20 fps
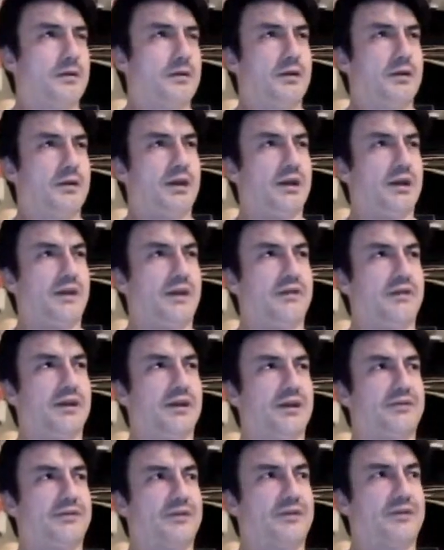And
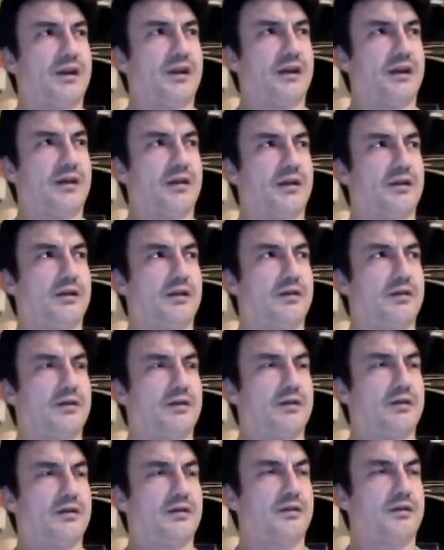thus,
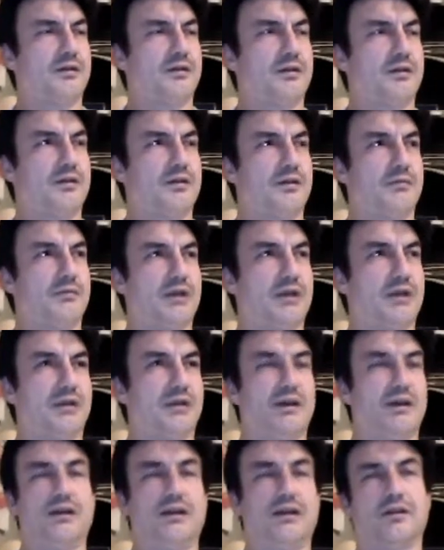what
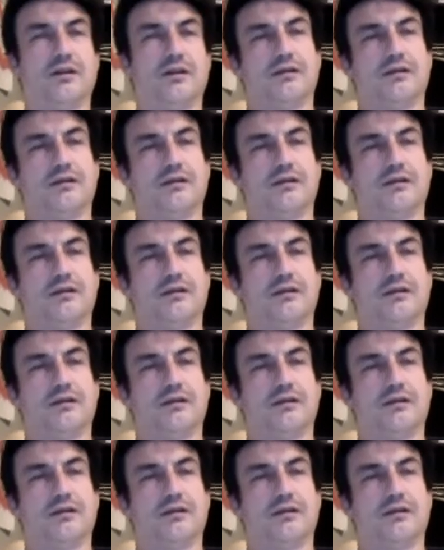little